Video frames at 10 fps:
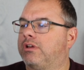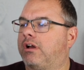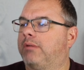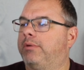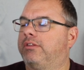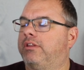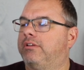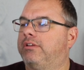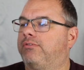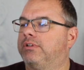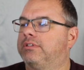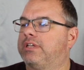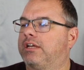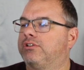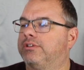talk about the different
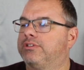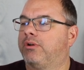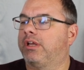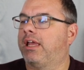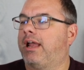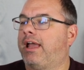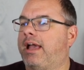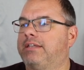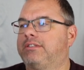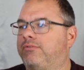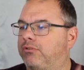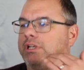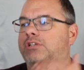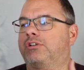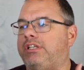sections. So again, I asked it for
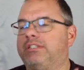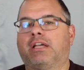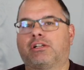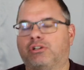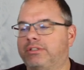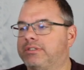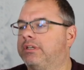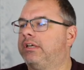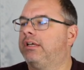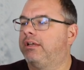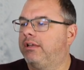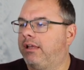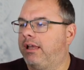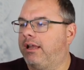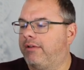each of these sections,
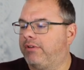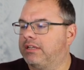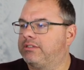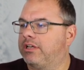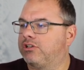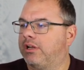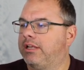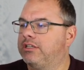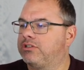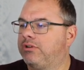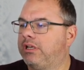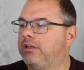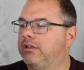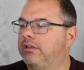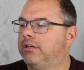and I've got a section on history,
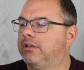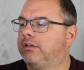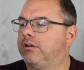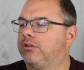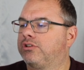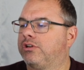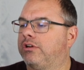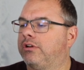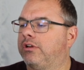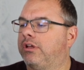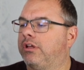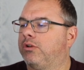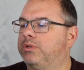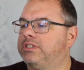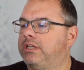culture,
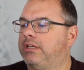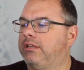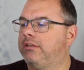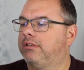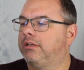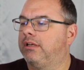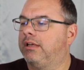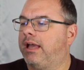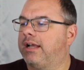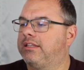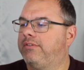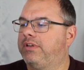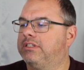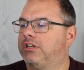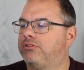cuisine,
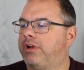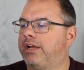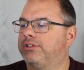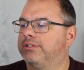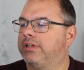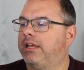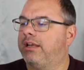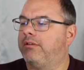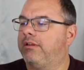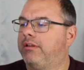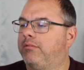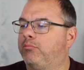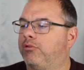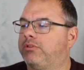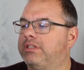activities and attractions, and it
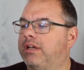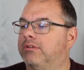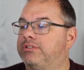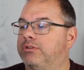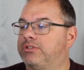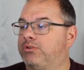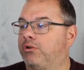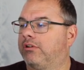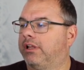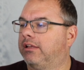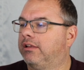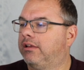broke these out. So snorkeling.